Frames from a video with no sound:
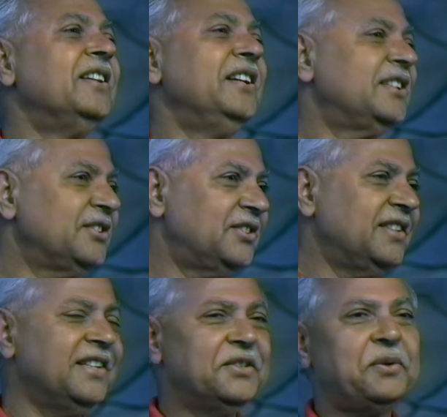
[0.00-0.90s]
Let us
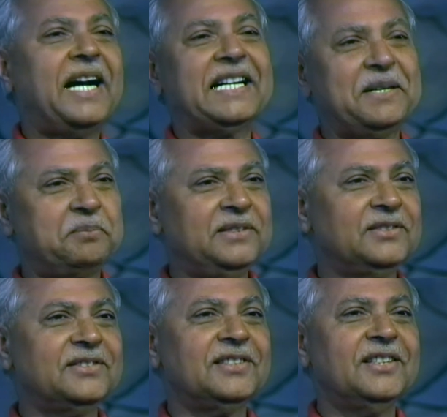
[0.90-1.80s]
see what
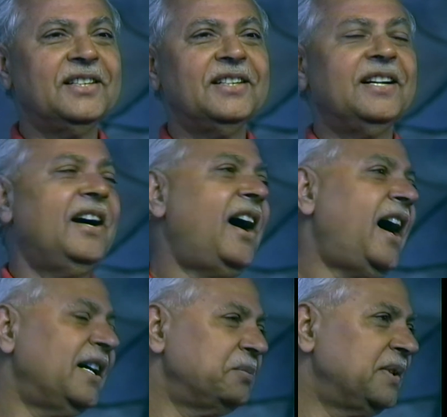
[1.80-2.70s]
happens,
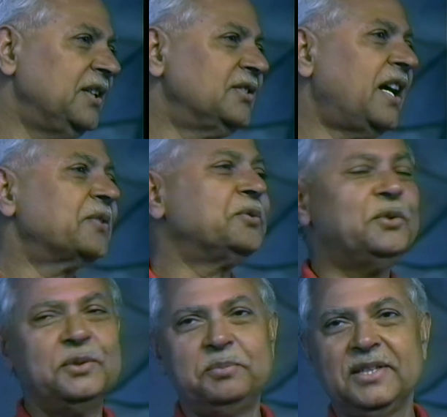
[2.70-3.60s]
hard breeze or
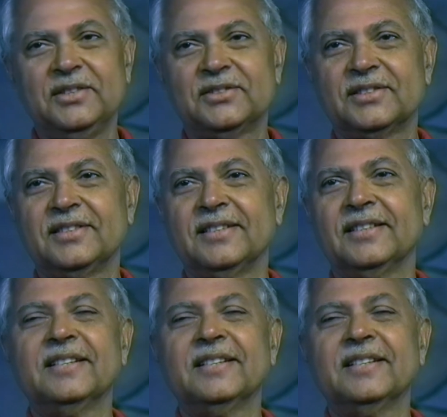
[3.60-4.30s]
cool breeze.